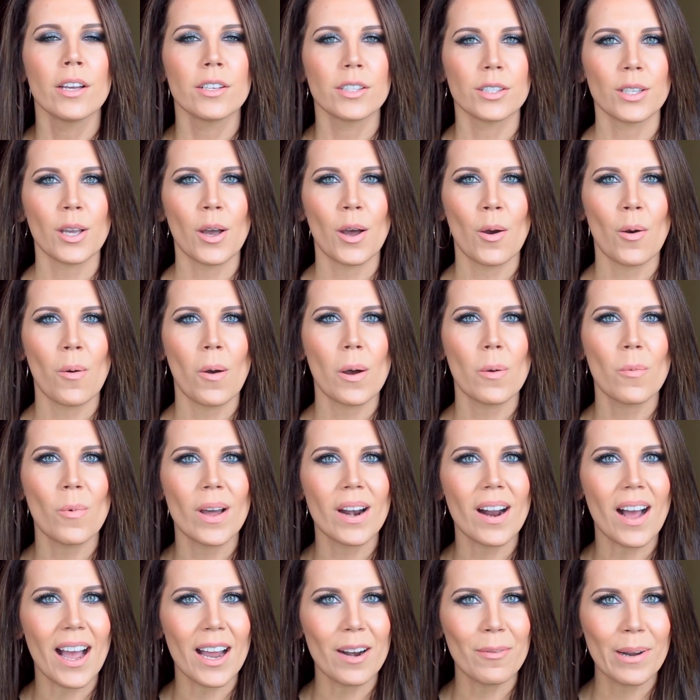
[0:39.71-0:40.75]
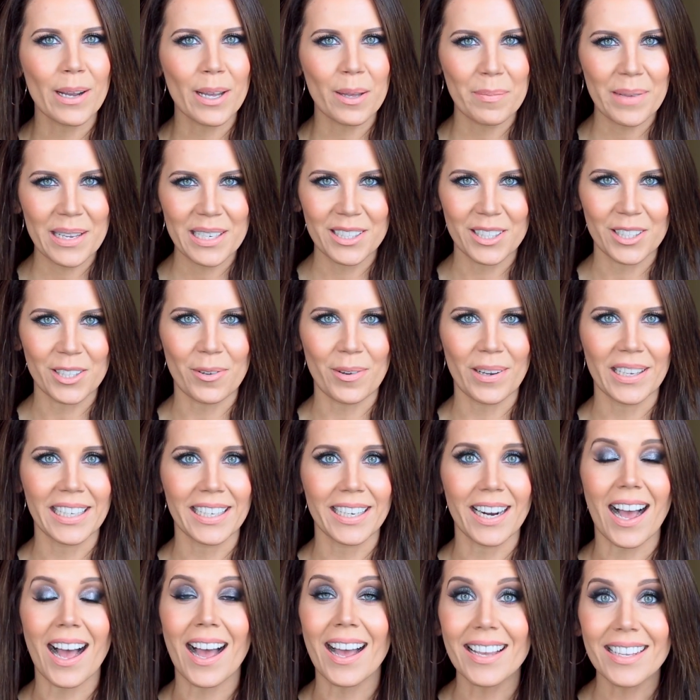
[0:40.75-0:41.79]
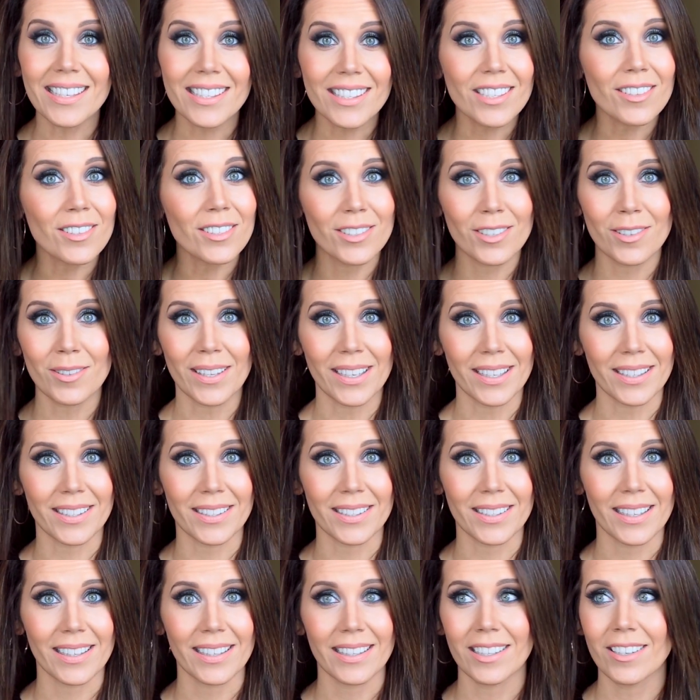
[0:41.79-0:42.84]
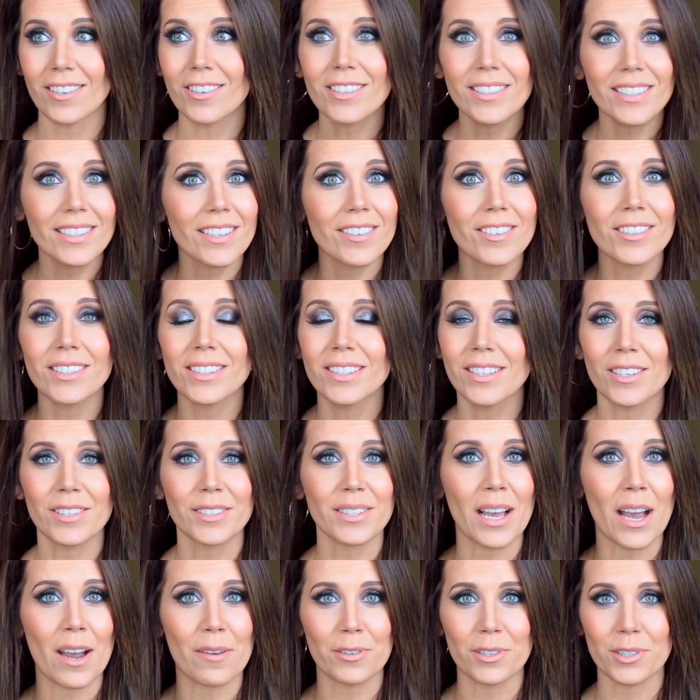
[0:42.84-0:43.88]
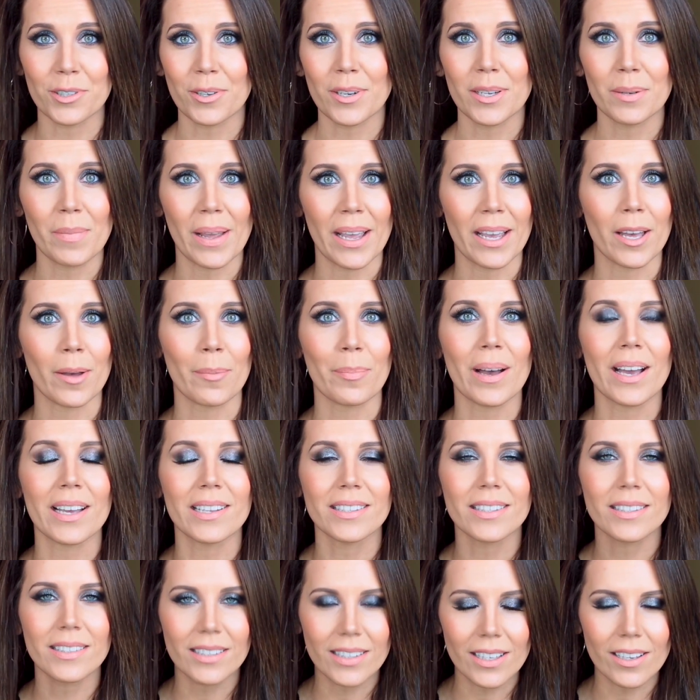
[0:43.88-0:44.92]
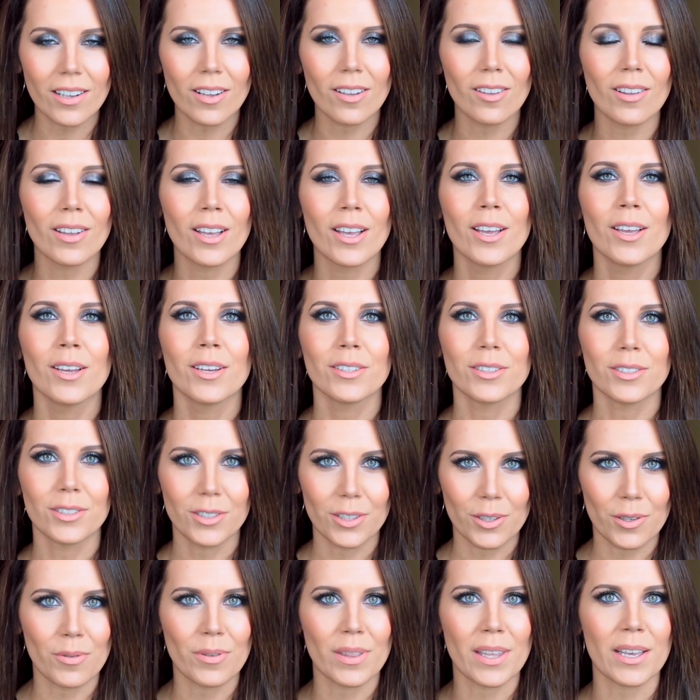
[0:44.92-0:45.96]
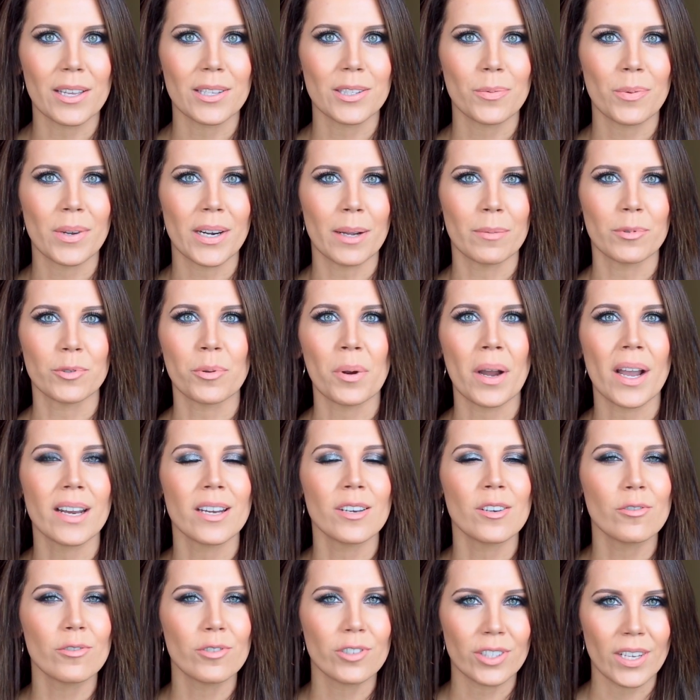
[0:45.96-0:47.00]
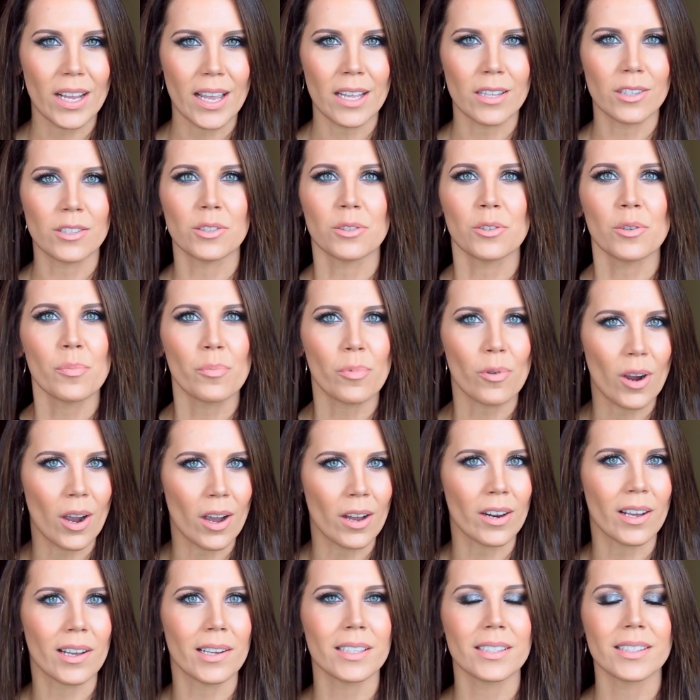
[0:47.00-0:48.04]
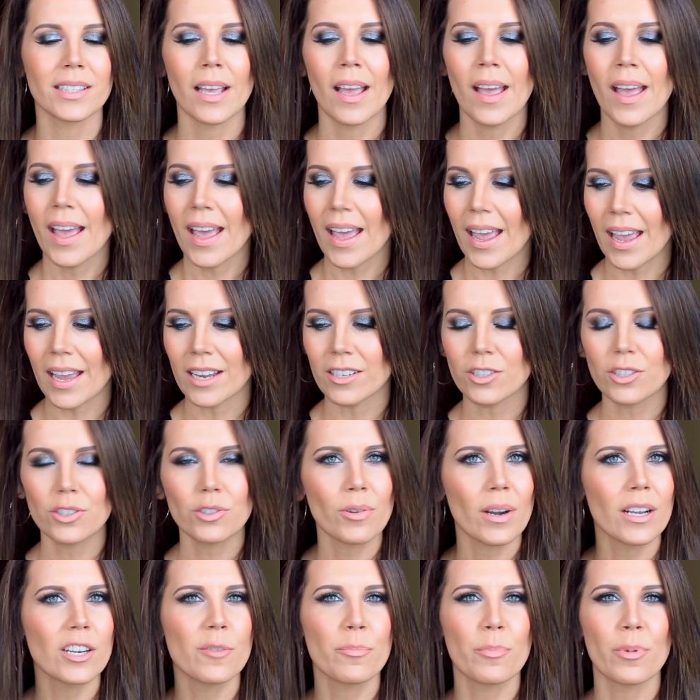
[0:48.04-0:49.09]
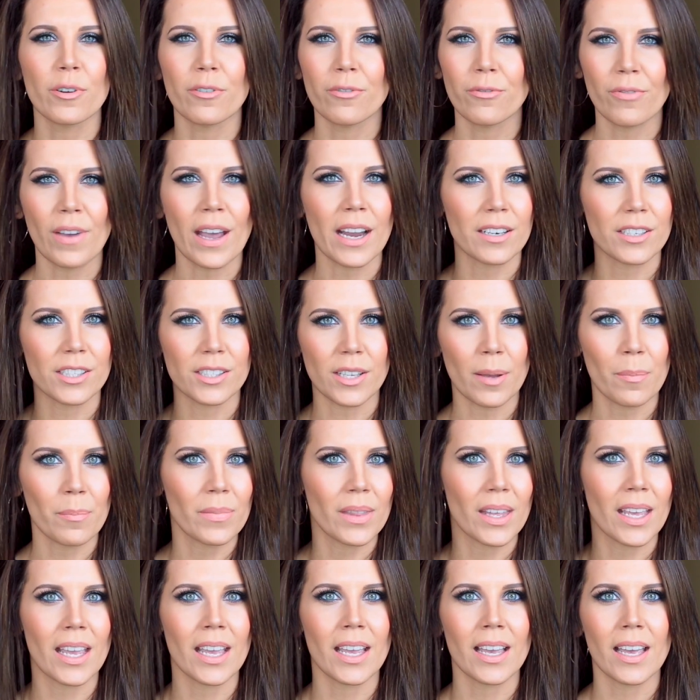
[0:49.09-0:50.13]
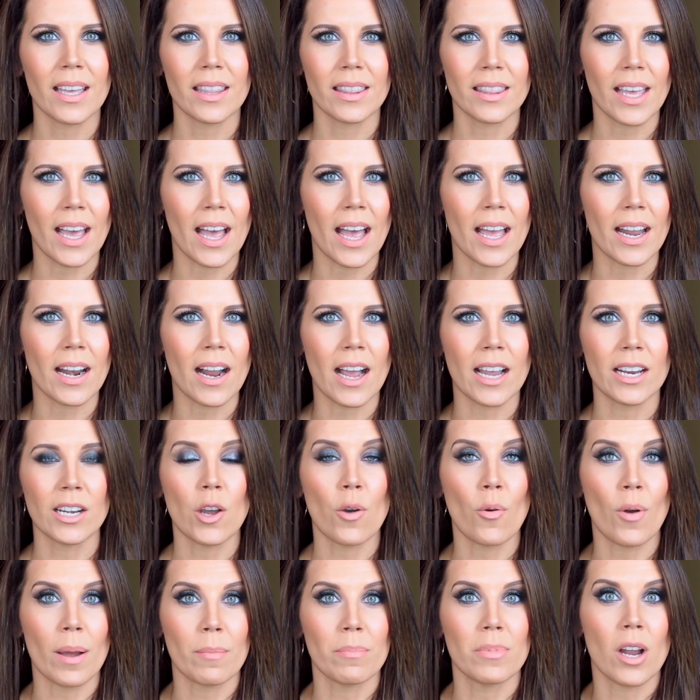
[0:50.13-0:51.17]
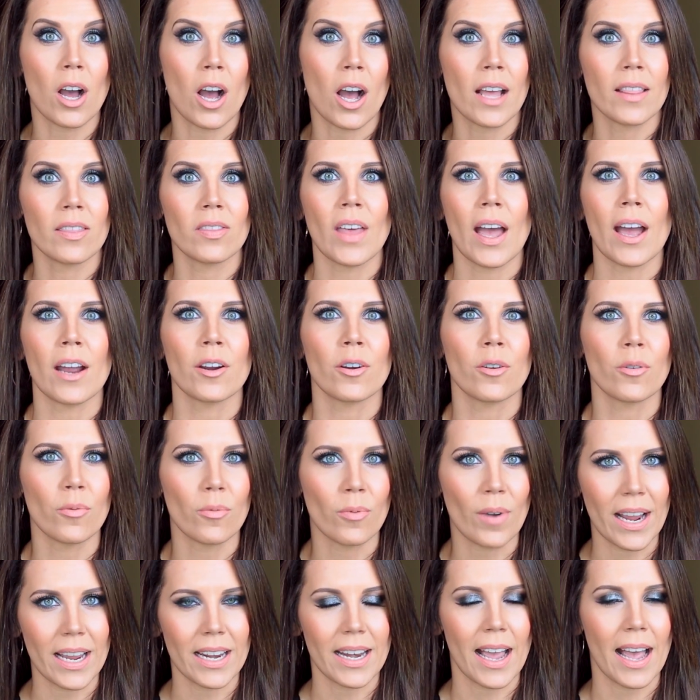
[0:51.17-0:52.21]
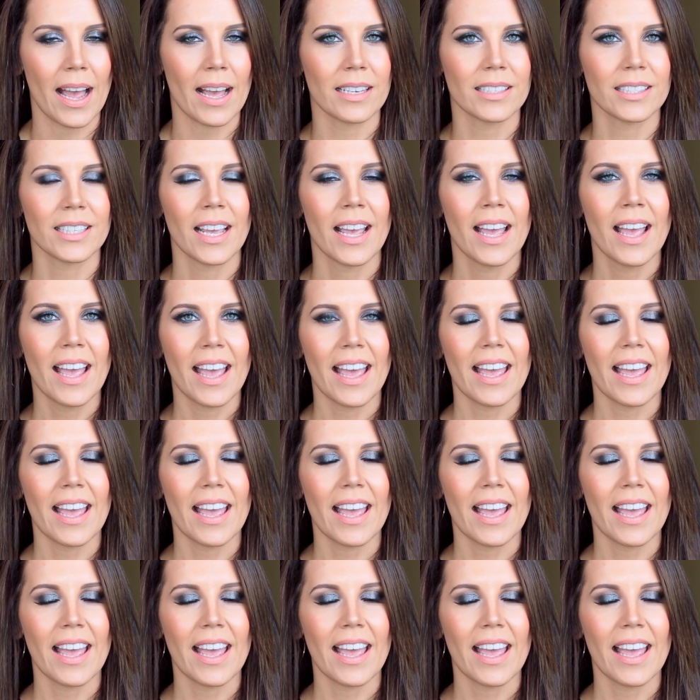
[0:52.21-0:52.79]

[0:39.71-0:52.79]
So what I recommend doing, and I still do this years and years and years after doing makeup, I still do this when I'm trying new shades, new products, and just trying to perfect something that I know I'm not that great at.